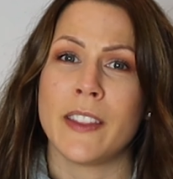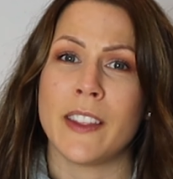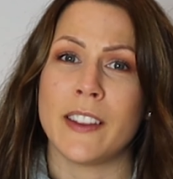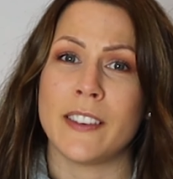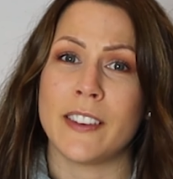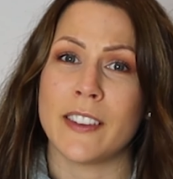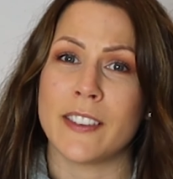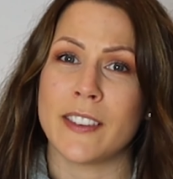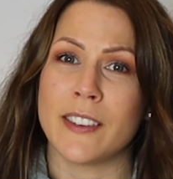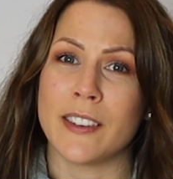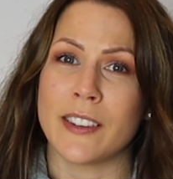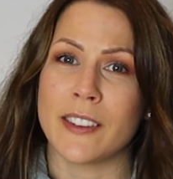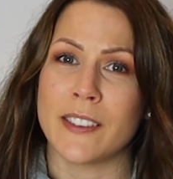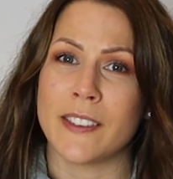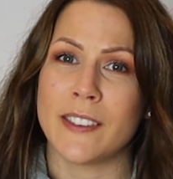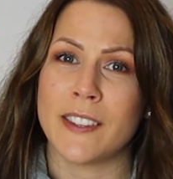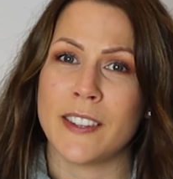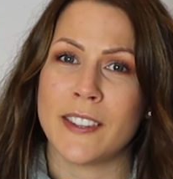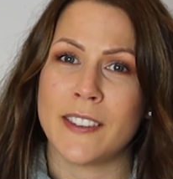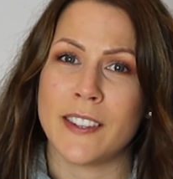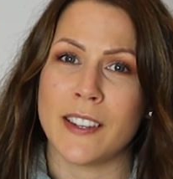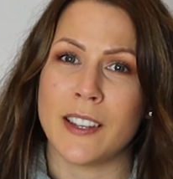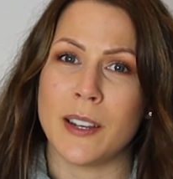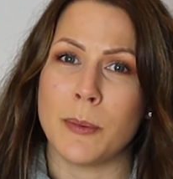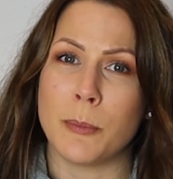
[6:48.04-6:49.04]
that doesn't
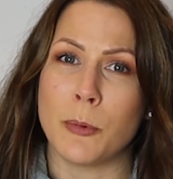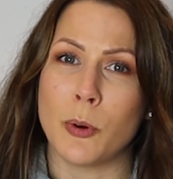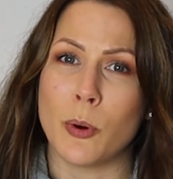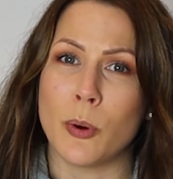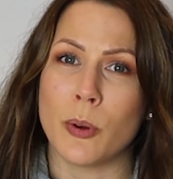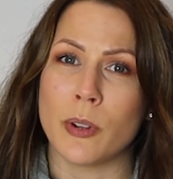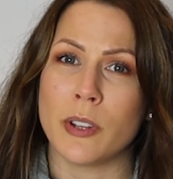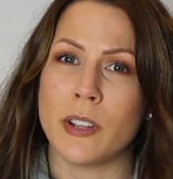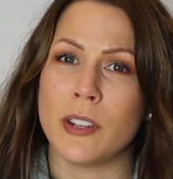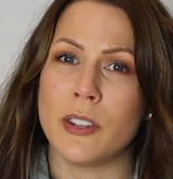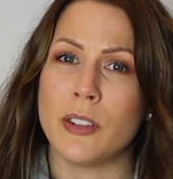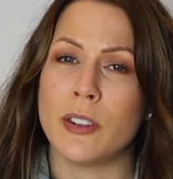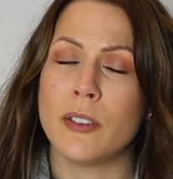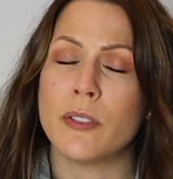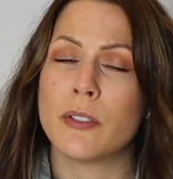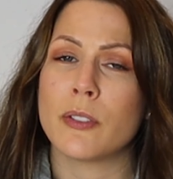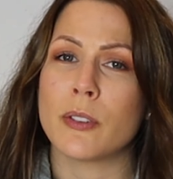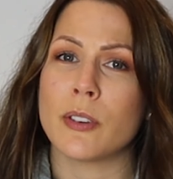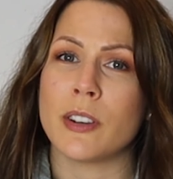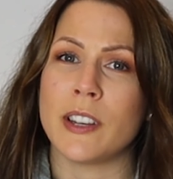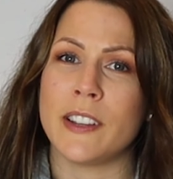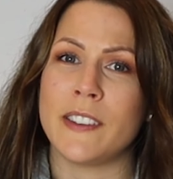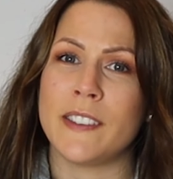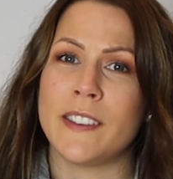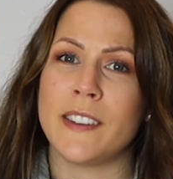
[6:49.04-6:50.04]
exist anymore, you've
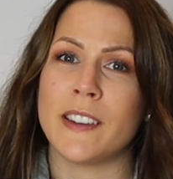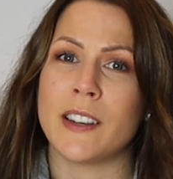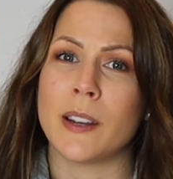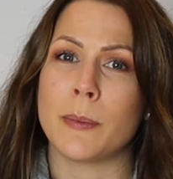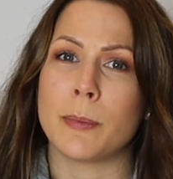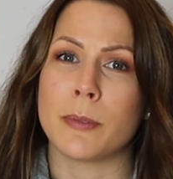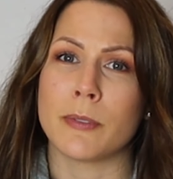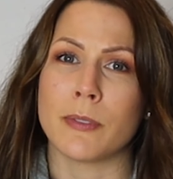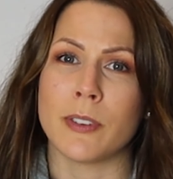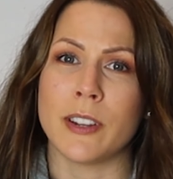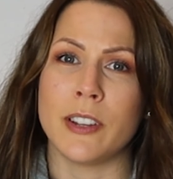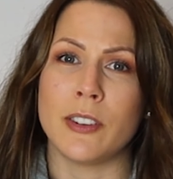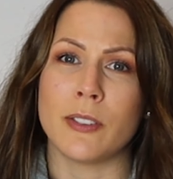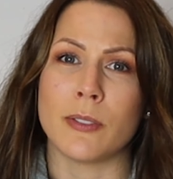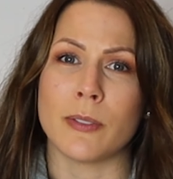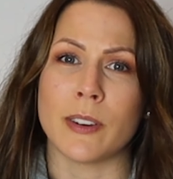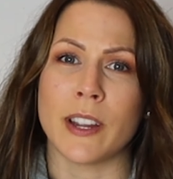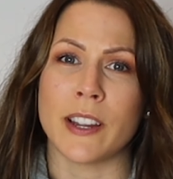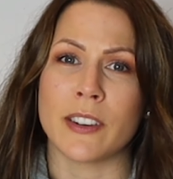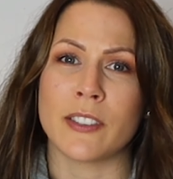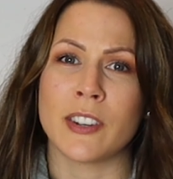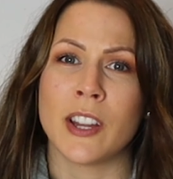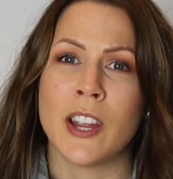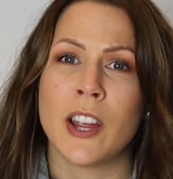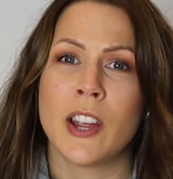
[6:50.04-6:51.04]
already set up a
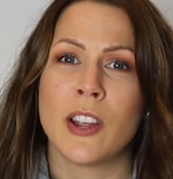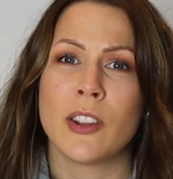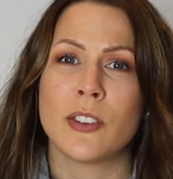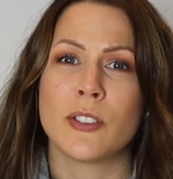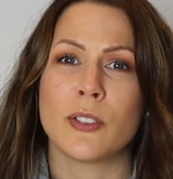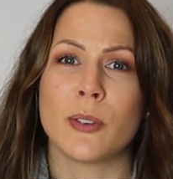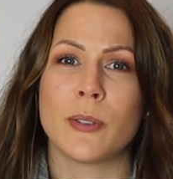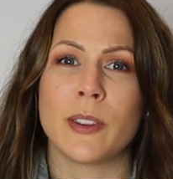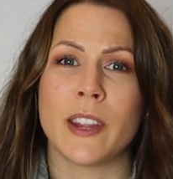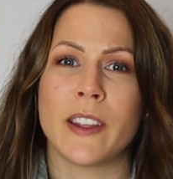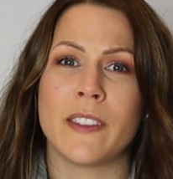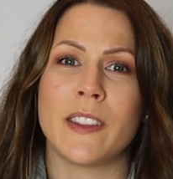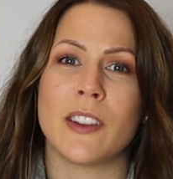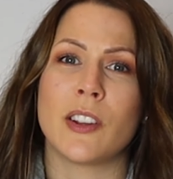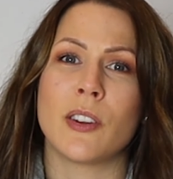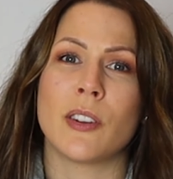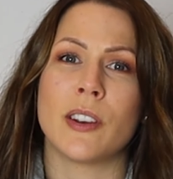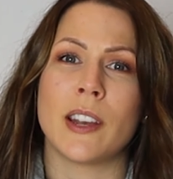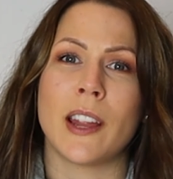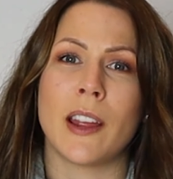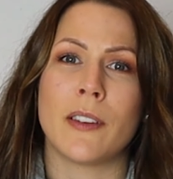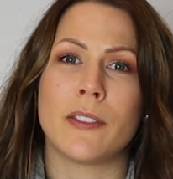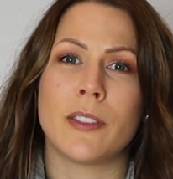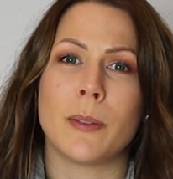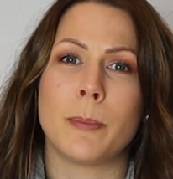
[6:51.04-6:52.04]
redirect so that they're going
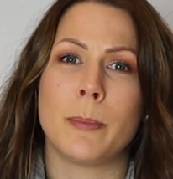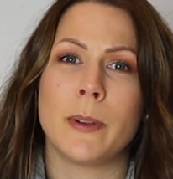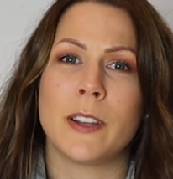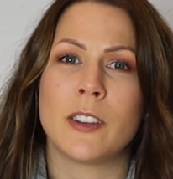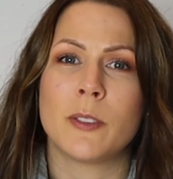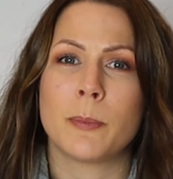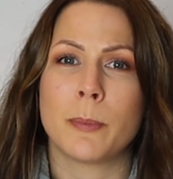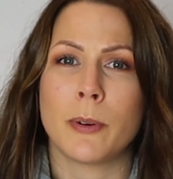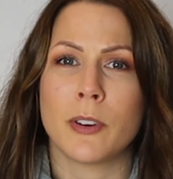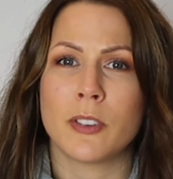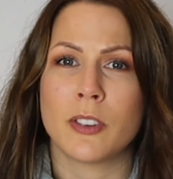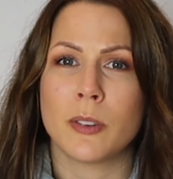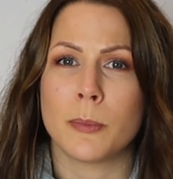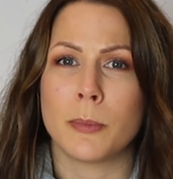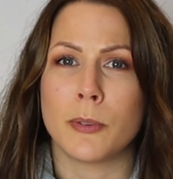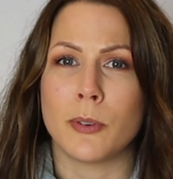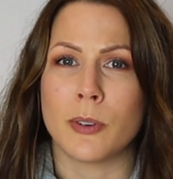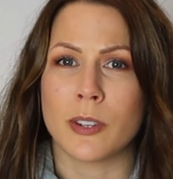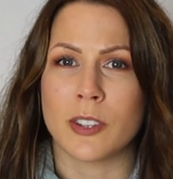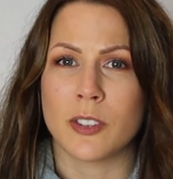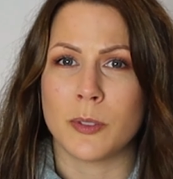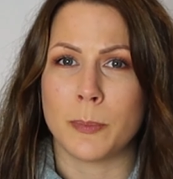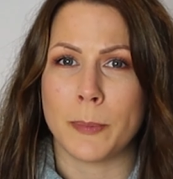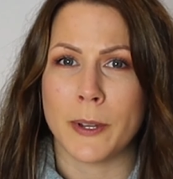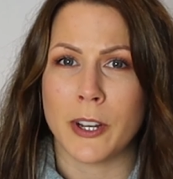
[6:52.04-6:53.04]
to have the best possible
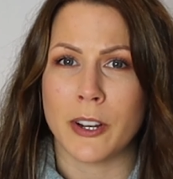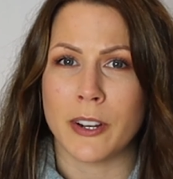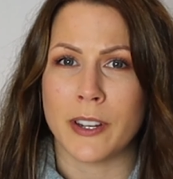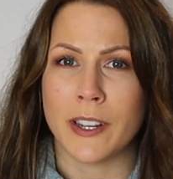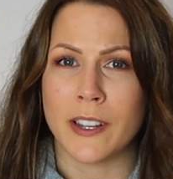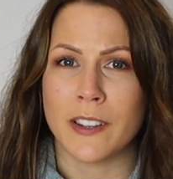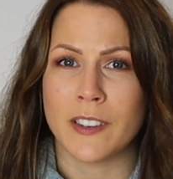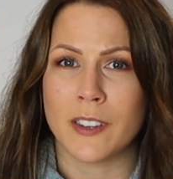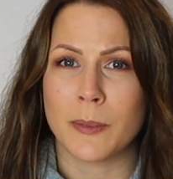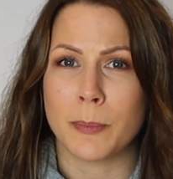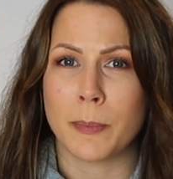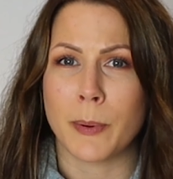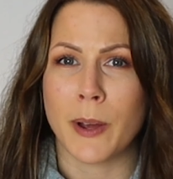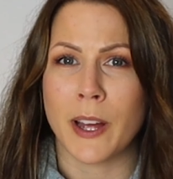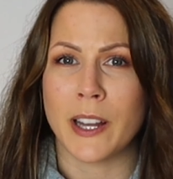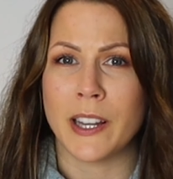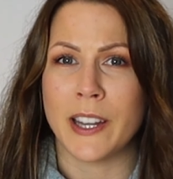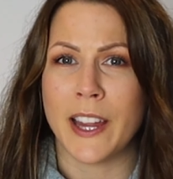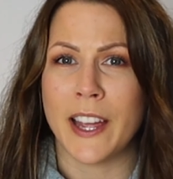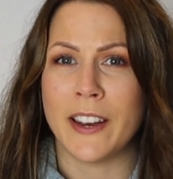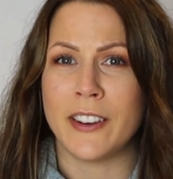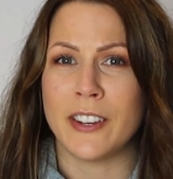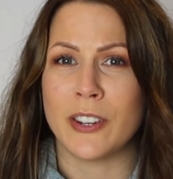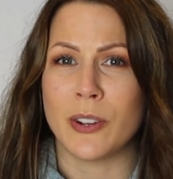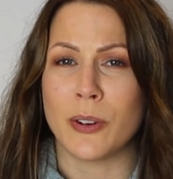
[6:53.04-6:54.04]
experience by
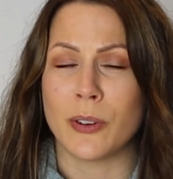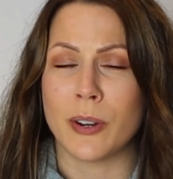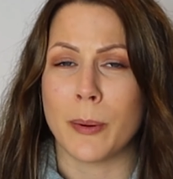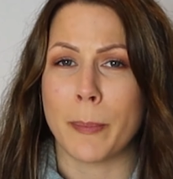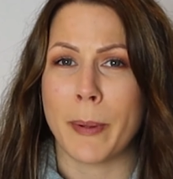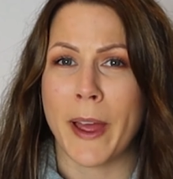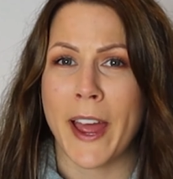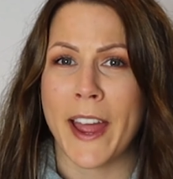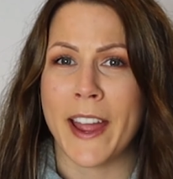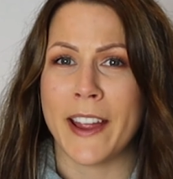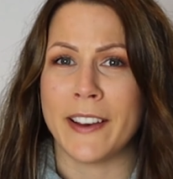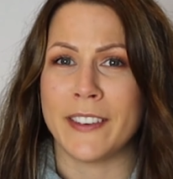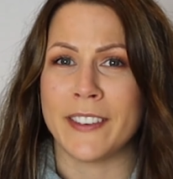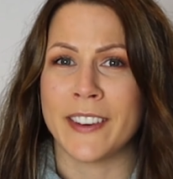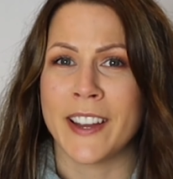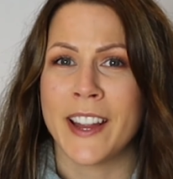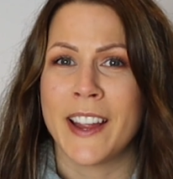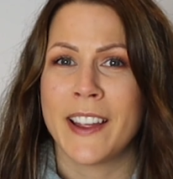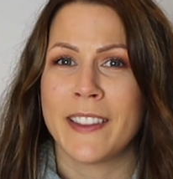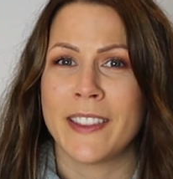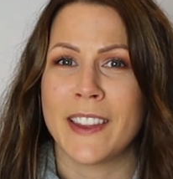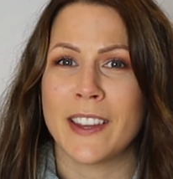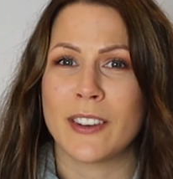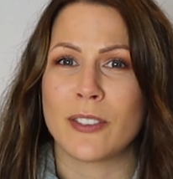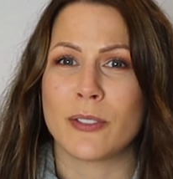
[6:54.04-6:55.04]
landing on a page
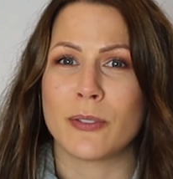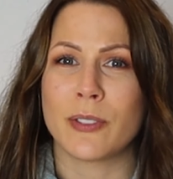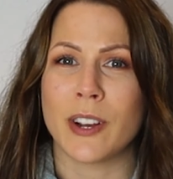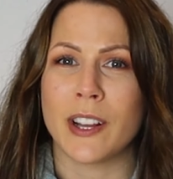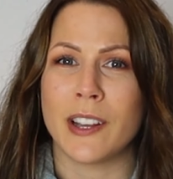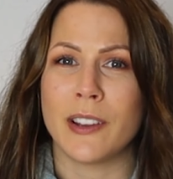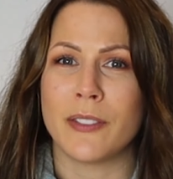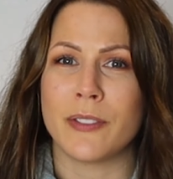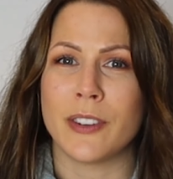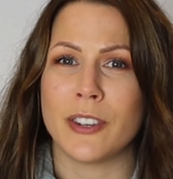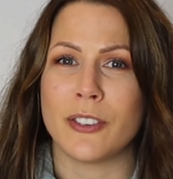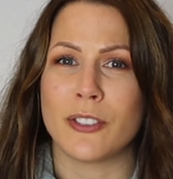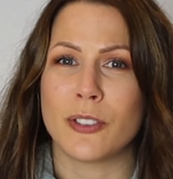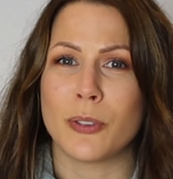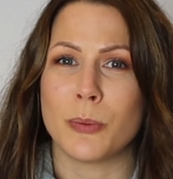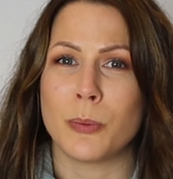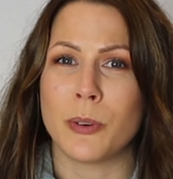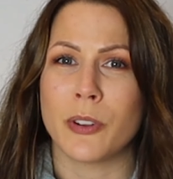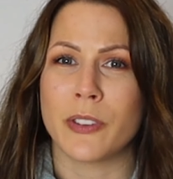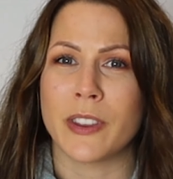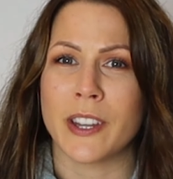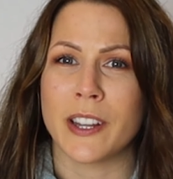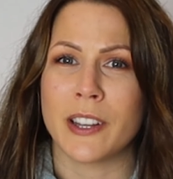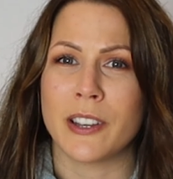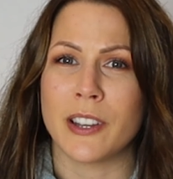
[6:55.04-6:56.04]
that's relevant to
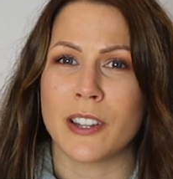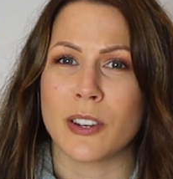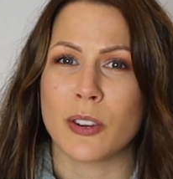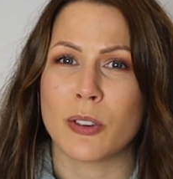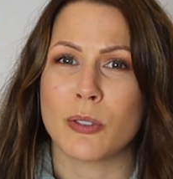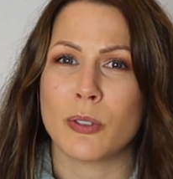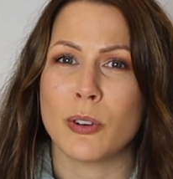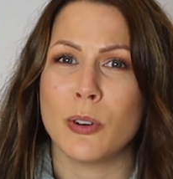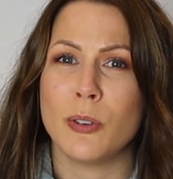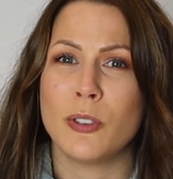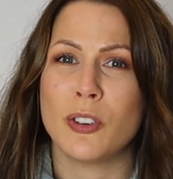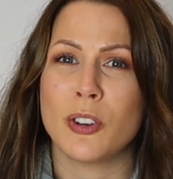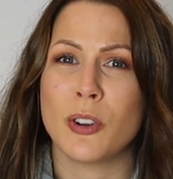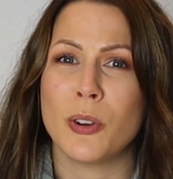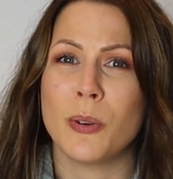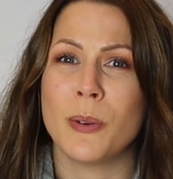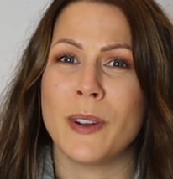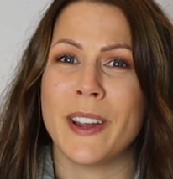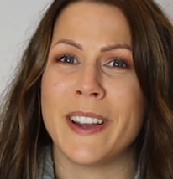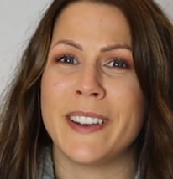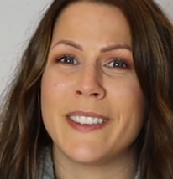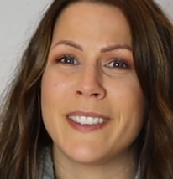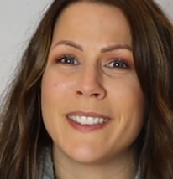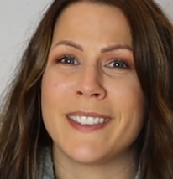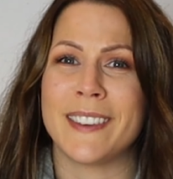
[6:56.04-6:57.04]
what they clicked through to
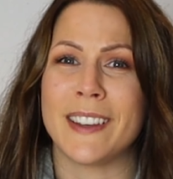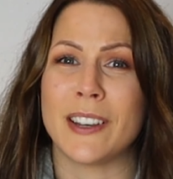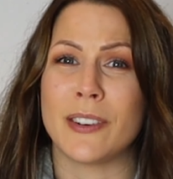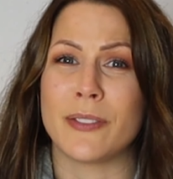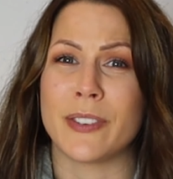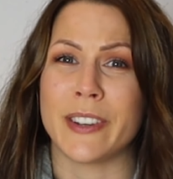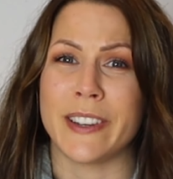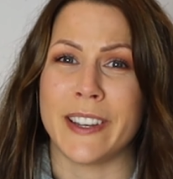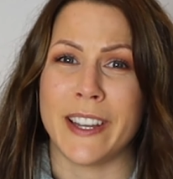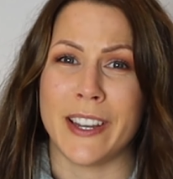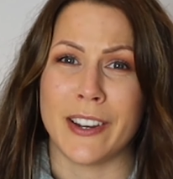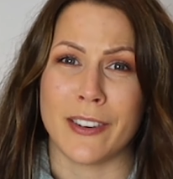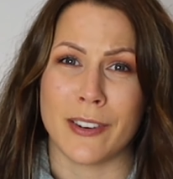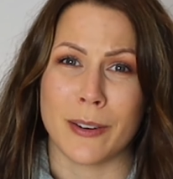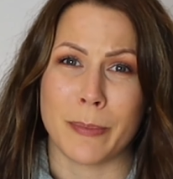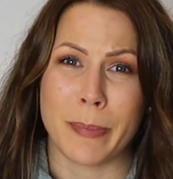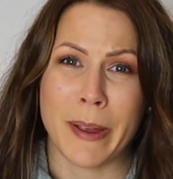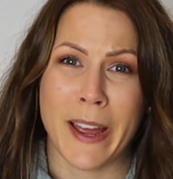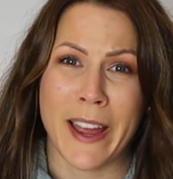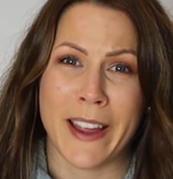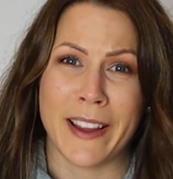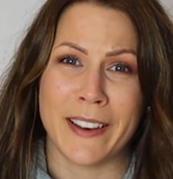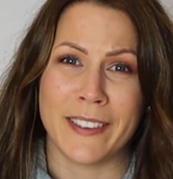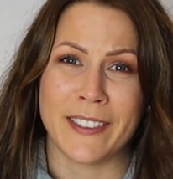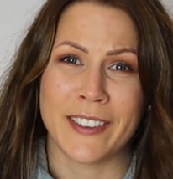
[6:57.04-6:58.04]
instead of an error
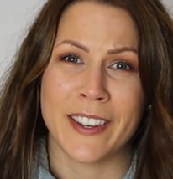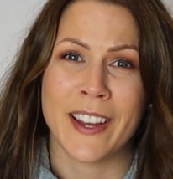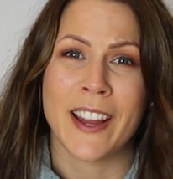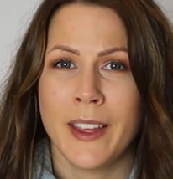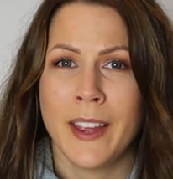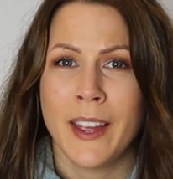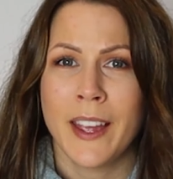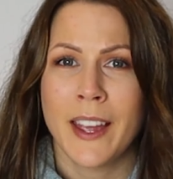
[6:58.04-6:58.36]
page.